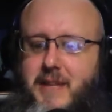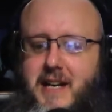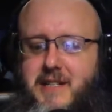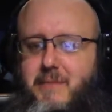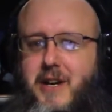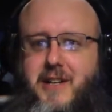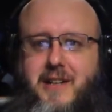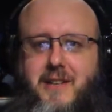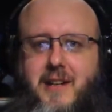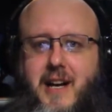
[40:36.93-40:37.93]
thing as
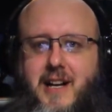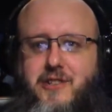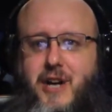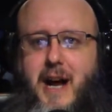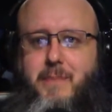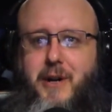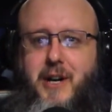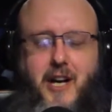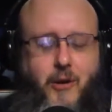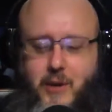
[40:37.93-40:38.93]
American Chopper.
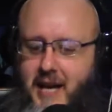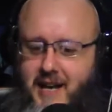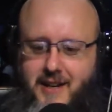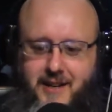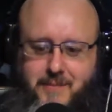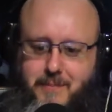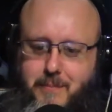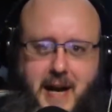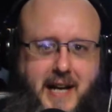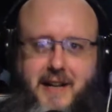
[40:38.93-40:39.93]
We got to
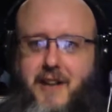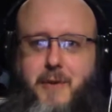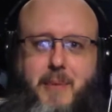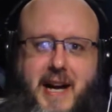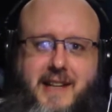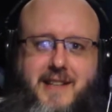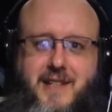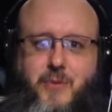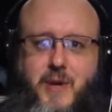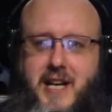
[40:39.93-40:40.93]
make another bike
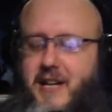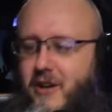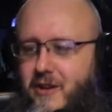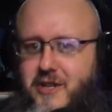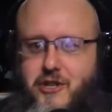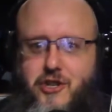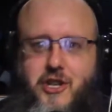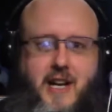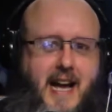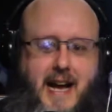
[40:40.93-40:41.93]
this week, and all this
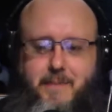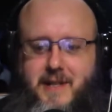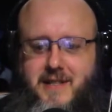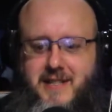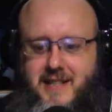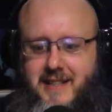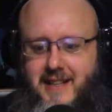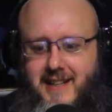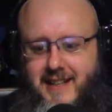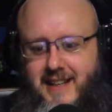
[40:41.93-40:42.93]
happens and
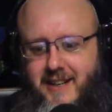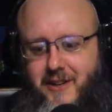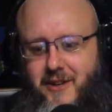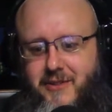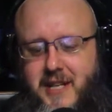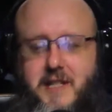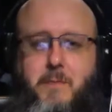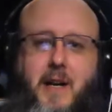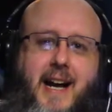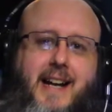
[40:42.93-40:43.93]
all of this.
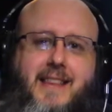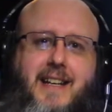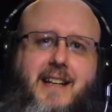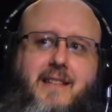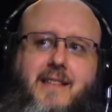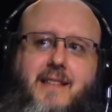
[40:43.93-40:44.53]
But I think,